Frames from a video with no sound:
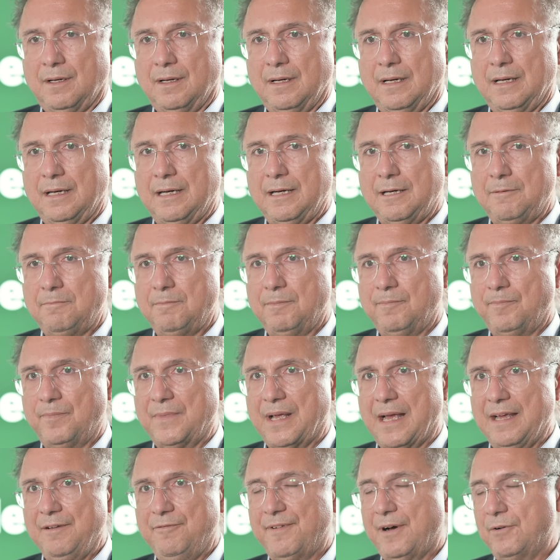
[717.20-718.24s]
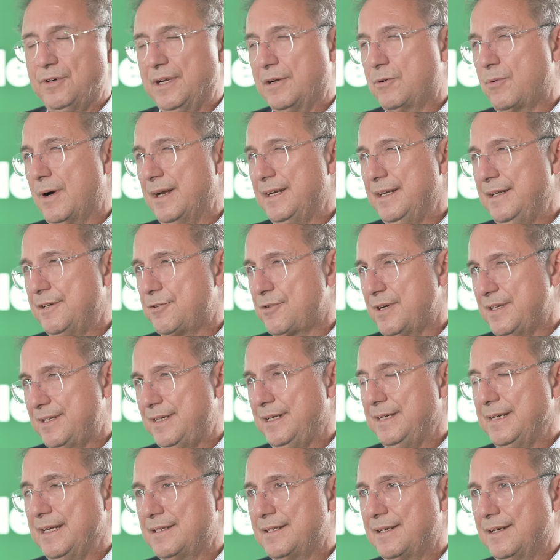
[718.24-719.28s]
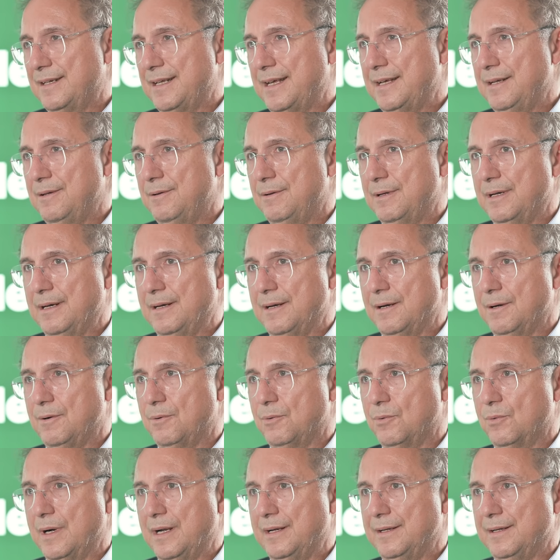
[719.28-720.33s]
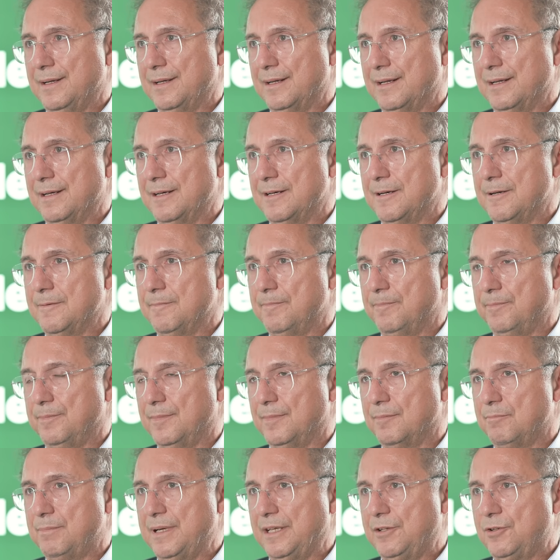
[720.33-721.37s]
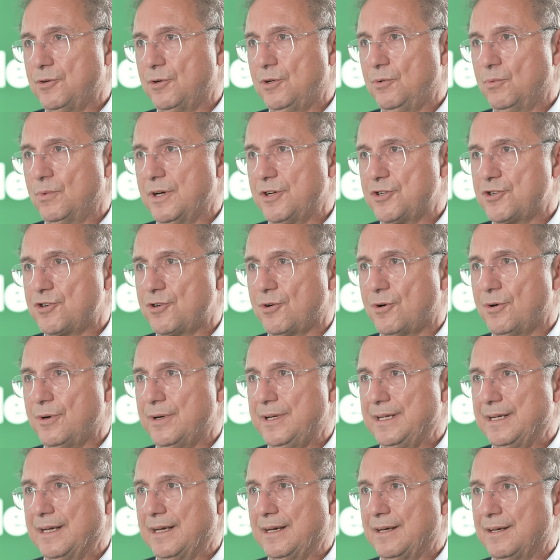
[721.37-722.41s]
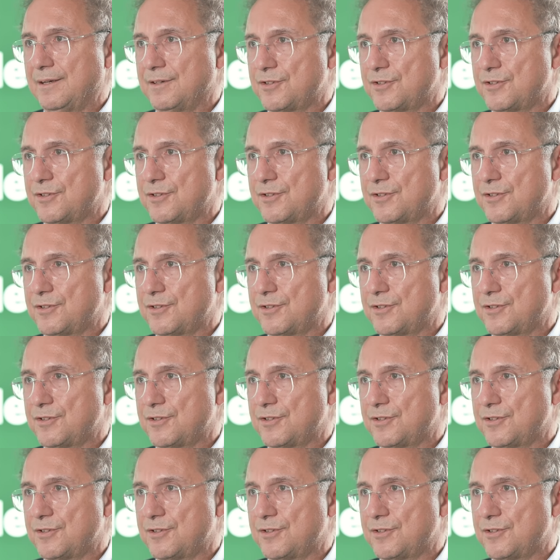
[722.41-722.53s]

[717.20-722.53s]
I found it quite interesting yesterday when Betul was showing a